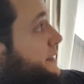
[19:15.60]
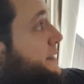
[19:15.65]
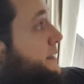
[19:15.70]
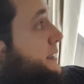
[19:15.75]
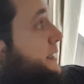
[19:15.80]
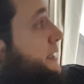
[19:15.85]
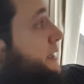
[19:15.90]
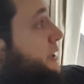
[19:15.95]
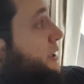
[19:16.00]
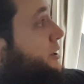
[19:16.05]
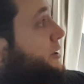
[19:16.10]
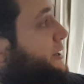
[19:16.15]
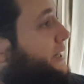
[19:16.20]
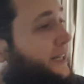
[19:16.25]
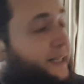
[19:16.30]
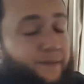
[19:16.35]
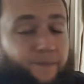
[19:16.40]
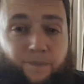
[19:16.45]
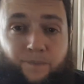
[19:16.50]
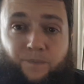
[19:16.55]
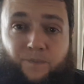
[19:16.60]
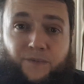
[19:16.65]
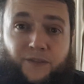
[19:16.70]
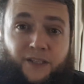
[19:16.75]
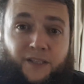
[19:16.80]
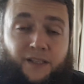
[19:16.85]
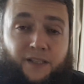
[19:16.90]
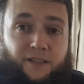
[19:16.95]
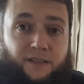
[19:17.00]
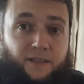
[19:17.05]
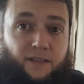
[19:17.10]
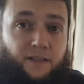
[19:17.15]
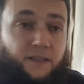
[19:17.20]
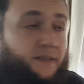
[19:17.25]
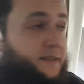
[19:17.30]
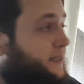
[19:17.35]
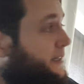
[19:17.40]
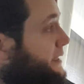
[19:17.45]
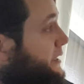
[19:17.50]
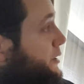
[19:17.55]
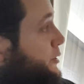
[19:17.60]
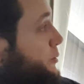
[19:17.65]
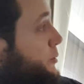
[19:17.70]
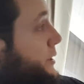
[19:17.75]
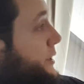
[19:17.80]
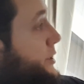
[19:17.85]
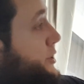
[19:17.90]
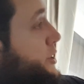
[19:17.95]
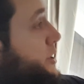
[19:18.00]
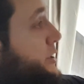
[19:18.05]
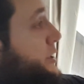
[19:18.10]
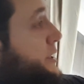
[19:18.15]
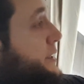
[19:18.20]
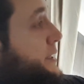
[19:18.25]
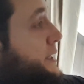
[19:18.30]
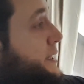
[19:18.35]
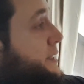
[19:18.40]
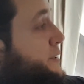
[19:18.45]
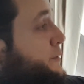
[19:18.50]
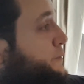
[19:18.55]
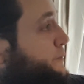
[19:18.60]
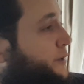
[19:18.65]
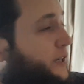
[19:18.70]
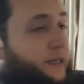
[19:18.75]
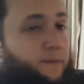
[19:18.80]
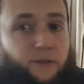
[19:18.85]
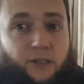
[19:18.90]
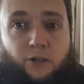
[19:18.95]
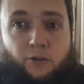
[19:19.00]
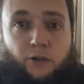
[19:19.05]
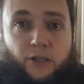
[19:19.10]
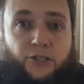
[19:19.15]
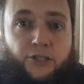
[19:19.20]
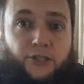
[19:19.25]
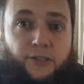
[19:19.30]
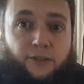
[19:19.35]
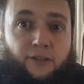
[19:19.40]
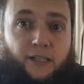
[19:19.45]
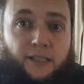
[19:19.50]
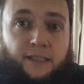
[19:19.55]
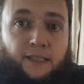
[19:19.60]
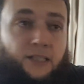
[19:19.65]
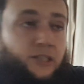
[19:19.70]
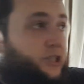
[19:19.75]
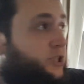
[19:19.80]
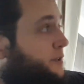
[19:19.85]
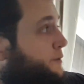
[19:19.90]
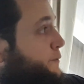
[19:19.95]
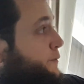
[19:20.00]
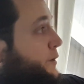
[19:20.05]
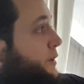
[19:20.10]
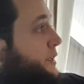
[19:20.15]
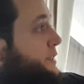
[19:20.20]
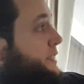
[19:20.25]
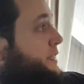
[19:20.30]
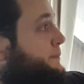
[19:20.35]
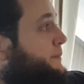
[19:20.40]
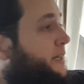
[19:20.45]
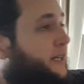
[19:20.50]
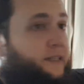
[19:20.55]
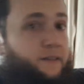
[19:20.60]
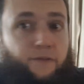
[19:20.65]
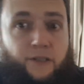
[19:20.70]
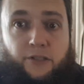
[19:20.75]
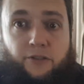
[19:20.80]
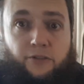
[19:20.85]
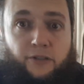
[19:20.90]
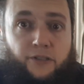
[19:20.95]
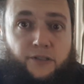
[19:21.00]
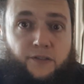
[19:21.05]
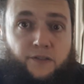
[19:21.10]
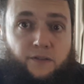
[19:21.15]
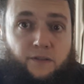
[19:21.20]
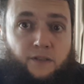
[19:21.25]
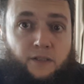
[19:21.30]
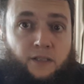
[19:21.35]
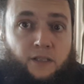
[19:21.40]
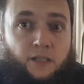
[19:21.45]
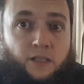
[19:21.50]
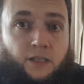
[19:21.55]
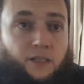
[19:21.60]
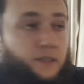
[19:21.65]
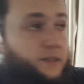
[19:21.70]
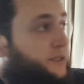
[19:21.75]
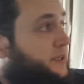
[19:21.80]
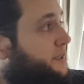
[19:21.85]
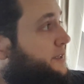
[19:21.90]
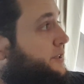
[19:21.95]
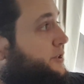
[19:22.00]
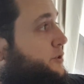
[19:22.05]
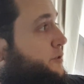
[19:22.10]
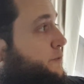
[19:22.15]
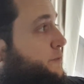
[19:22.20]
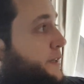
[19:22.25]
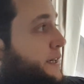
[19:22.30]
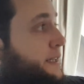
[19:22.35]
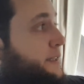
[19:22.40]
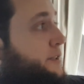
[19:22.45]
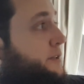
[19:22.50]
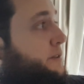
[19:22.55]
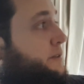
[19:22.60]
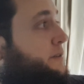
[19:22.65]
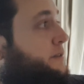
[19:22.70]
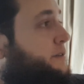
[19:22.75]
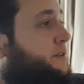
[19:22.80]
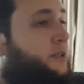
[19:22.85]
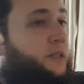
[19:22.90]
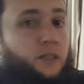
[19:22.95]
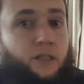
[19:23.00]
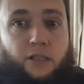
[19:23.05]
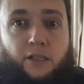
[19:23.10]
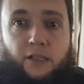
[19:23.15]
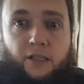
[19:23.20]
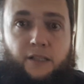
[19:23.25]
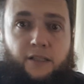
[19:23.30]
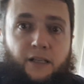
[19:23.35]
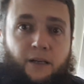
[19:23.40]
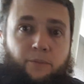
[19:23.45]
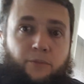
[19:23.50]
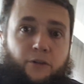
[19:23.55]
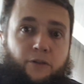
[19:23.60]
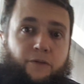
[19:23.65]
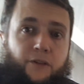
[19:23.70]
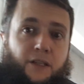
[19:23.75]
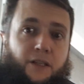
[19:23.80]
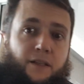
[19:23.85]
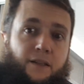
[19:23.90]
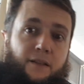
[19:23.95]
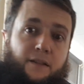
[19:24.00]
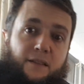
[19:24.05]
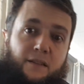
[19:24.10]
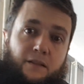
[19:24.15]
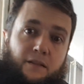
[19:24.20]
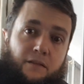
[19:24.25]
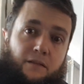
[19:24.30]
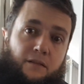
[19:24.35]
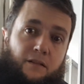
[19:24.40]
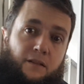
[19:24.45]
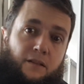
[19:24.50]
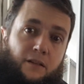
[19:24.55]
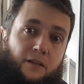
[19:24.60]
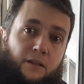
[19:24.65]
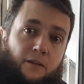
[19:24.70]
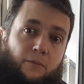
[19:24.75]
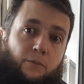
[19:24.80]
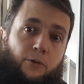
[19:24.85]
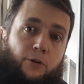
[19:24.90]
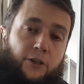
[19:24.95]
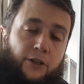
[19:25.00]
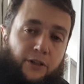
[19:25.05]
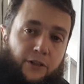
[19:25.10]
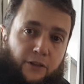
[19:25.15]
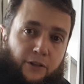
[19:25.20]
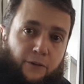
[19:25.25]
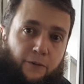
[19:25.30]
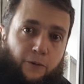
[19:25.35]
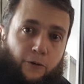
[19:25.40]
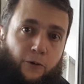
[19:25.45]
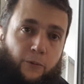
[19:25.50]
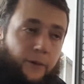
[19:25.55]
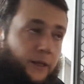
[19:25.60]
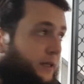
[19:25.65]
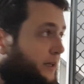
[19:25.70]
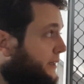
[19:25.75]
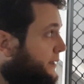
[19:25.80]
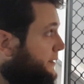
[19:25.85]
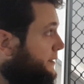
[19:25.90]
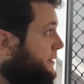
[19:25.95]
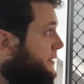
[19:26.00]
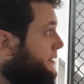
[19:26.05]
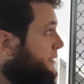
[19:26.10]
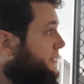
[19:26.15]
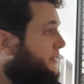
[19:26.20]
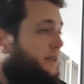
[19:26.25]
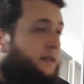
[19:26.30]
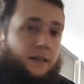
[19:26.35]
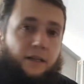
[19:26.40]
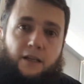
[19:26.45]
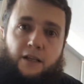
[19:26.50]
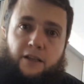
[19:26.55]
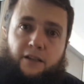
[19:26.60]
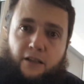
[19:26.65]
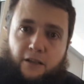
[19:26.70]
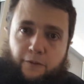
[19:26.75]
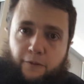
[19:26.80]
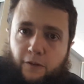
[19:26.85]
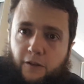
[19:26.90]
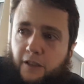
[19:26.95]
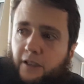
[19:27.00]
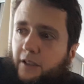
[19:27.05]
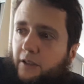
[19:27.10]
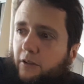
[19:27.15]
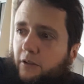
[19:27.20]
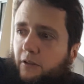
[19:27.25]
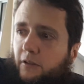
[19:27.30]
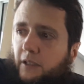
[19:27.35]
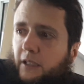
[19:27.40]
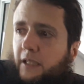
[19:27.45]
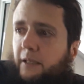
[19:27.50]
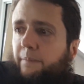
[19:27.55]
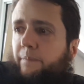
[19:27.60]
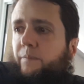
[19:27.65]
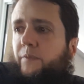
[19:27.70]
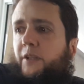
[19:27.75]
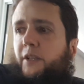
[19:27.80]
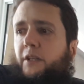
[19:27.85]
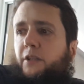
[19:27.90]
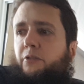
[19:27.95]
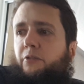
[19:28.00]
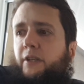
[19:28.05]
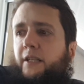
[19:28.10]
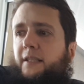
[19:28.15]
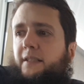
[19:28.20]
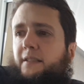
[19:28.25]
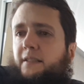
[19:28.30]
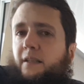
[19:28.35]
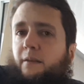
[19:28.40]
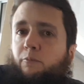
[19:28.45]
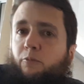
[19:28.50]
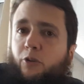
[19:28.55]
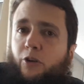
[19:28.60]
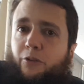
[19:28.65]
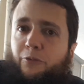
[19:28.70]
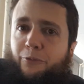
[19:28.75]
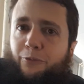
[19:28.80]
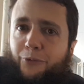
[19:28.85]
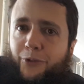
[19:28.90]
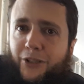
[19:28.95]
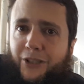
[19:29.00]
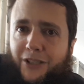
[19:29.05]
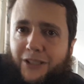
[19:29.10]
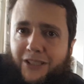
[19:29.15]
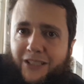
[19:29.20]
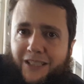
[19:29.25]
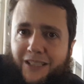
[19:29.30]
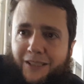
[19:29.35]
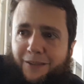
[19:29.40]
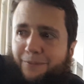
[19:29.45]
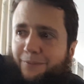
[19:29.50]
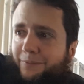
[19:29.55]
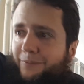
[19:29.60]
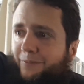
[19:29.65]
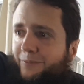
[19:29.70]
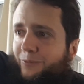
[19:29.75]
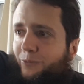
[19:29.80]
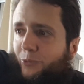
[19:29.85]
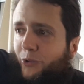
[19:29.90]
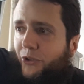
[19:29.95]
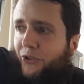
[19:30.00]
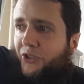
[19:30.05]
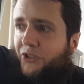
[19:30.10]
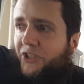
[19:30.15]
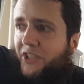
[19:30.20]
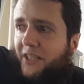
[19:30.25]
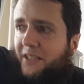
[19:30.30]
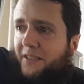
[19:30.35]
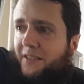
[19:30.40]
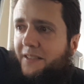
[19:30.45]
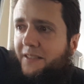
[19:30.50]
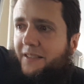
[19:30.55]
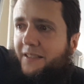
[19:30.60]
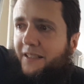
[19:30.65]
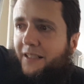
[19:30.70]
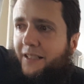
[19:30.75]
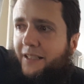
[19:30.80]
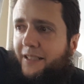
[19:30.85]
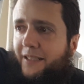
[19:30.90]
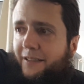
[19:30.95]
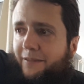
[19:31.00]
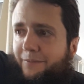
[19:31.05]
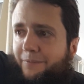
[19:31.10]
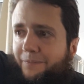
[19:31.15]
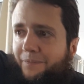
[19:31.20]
Little I. So the second question, you need to frame your question like this. You'd find the amount of interest, the initial value, your number of years, put it in the formula, and hopefully you'll agree somewhat with what the text is saying.